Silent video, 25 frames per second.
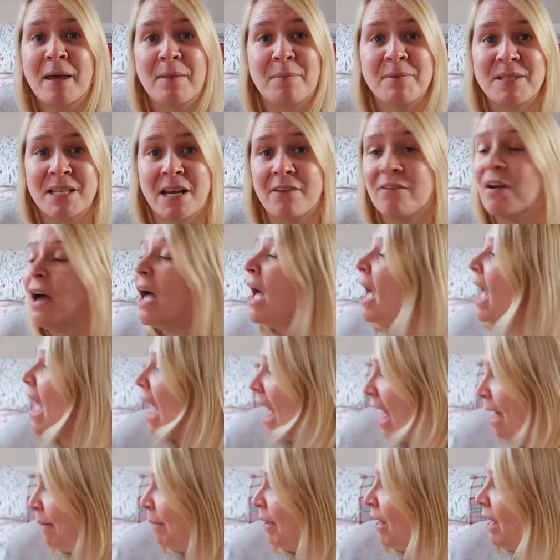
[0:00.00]
I make myself.
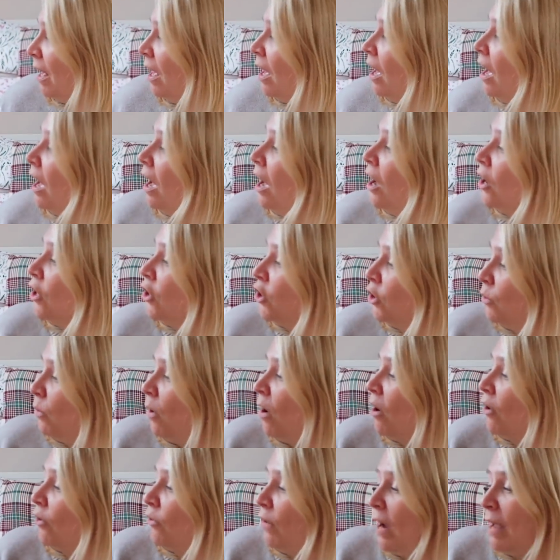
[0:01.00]
Emma, you
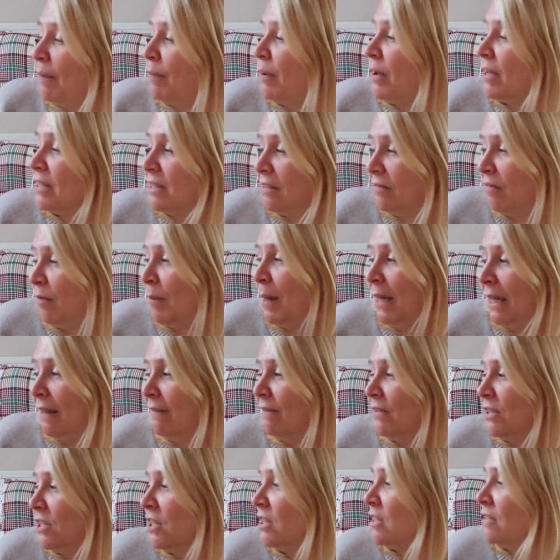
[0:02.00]
are a great person for
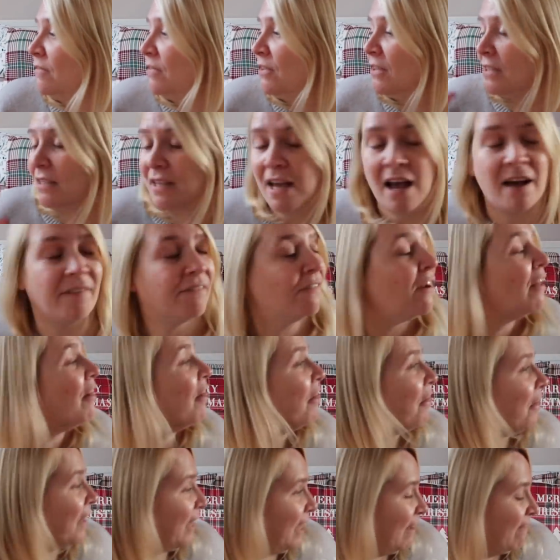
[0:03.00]
making videos for yourself.
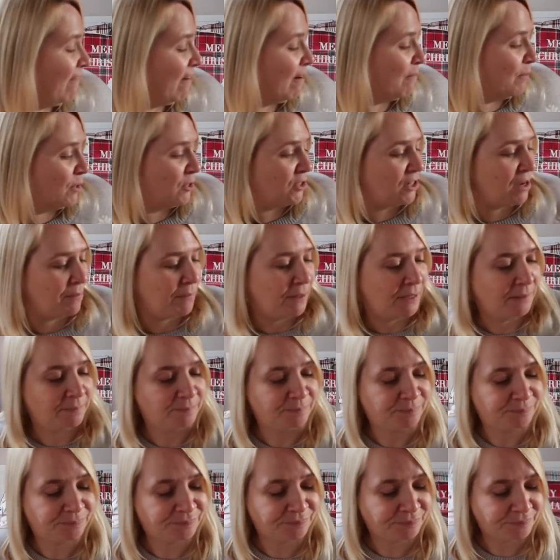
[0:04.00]
Thank you very much Emma.
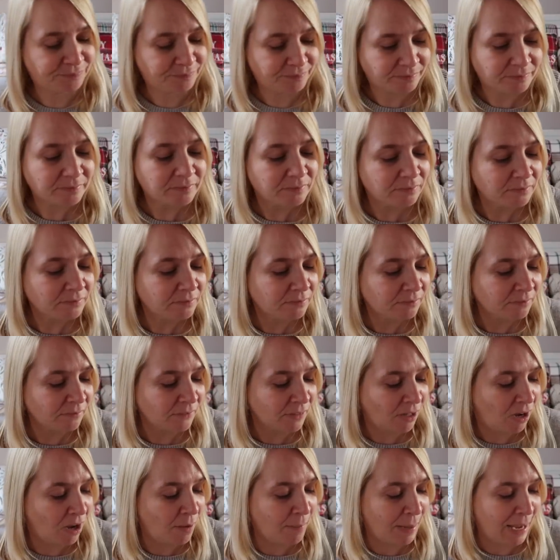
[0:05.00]

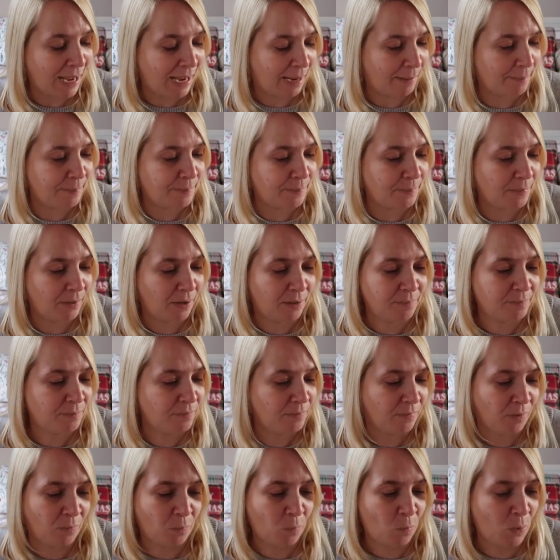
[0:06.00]
I'm at,
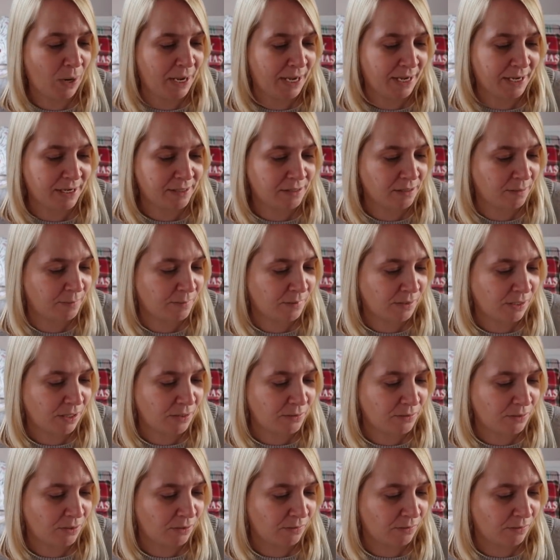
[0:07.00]
I'm, I'm weird, I'm so